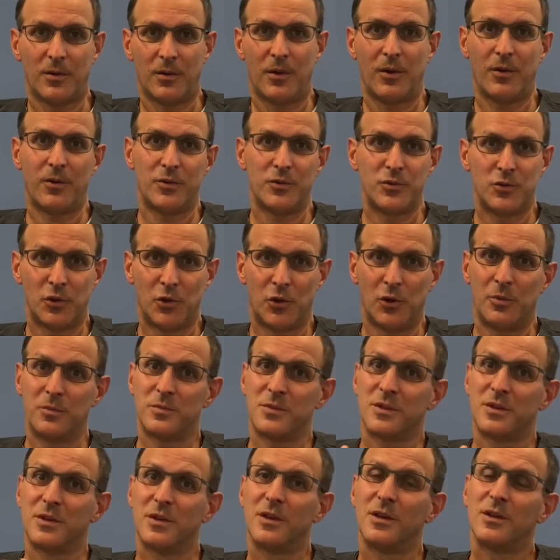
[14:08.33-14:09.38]
germs,
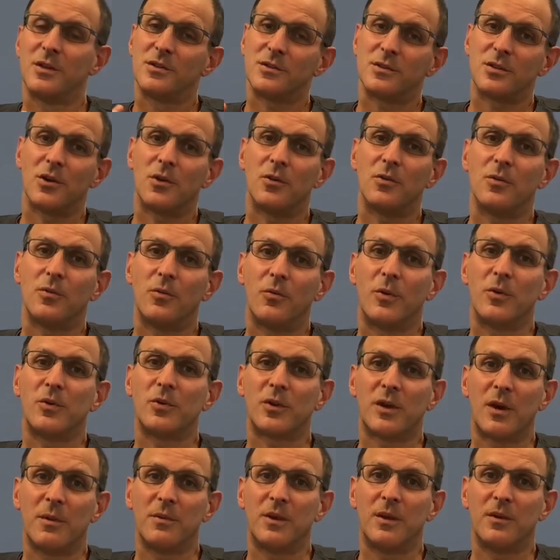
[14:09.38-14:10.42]
so when you're
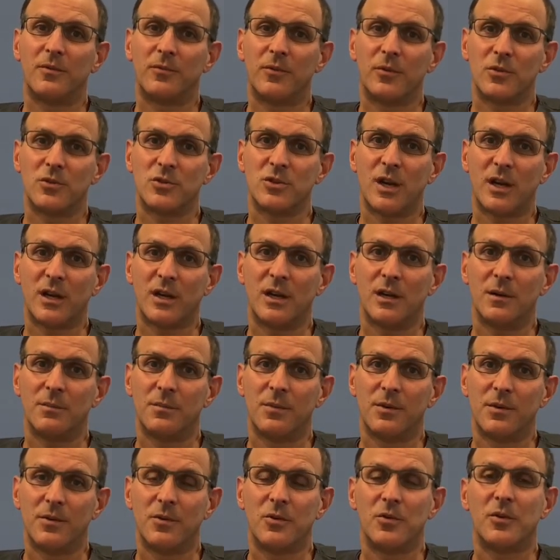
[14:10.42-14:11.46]
coming in for a checkup,
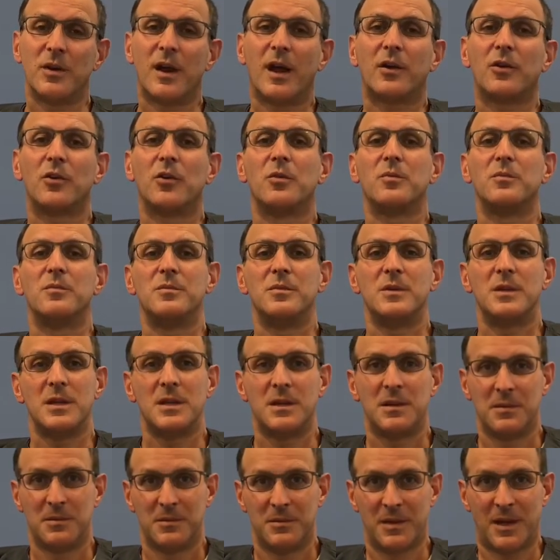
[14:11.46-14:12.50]
you're not going to be
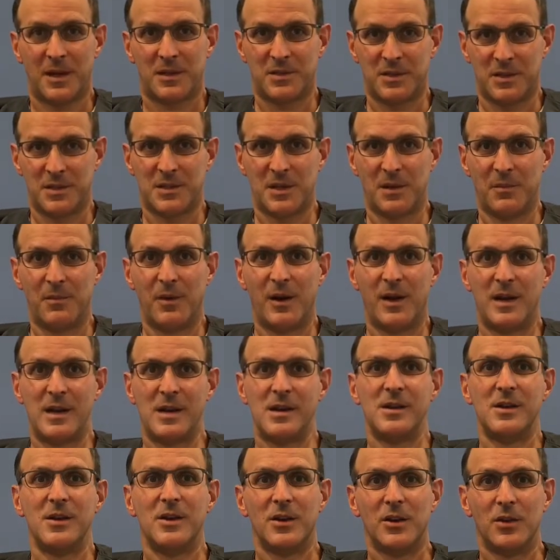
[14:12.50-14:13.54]
next to somebody
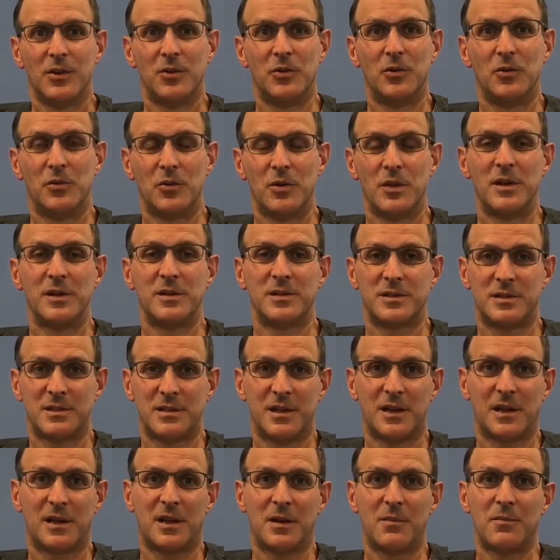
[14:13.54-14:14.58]
who is sick
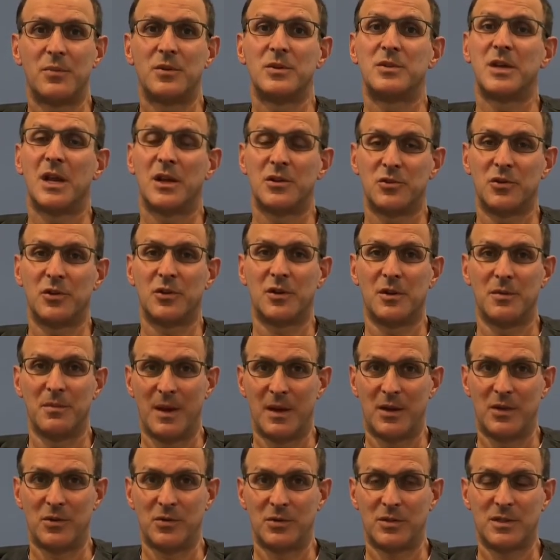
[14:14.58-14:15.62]
and potentially can make you
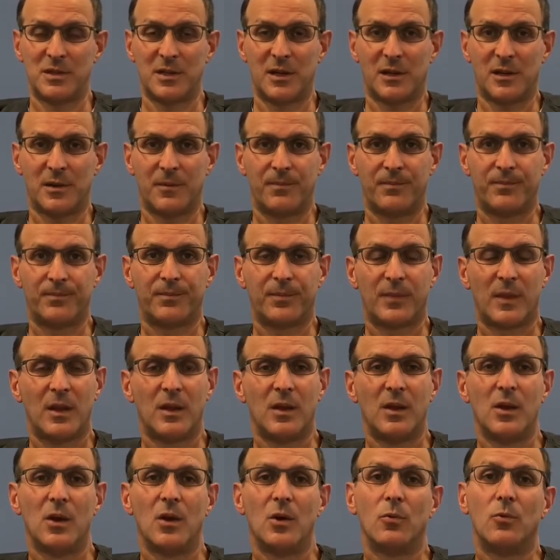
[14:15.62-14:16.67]
sick.
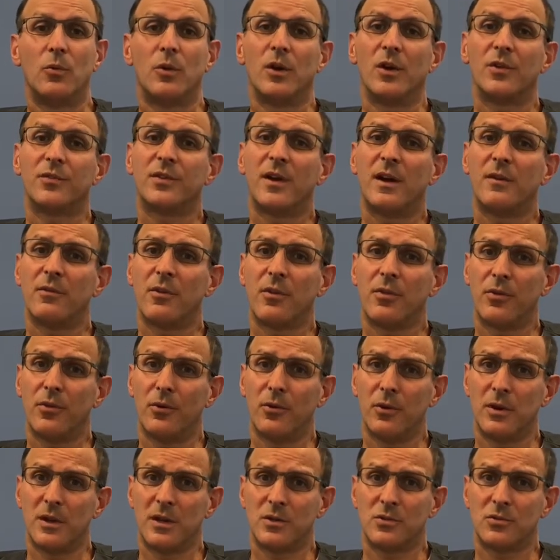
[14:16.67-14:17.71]
We also have a third
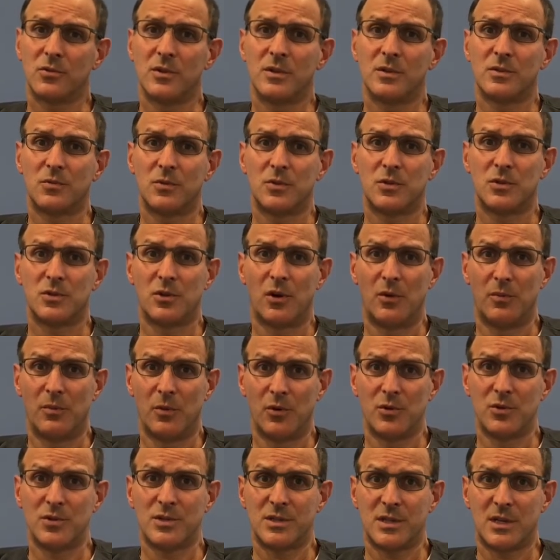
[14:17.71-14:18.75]
entrance, which is our
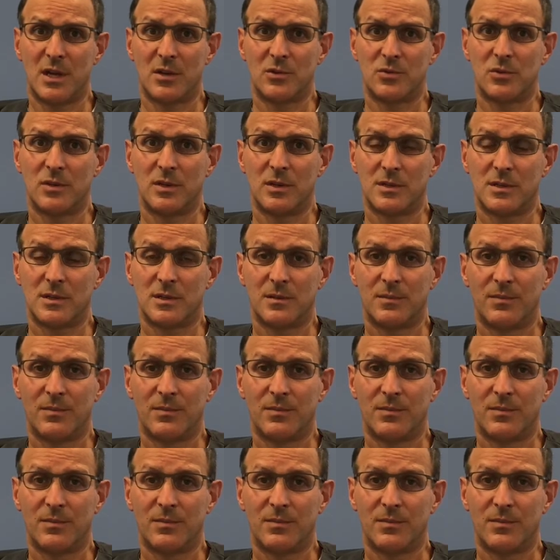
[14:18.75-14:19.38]
emergency entrance.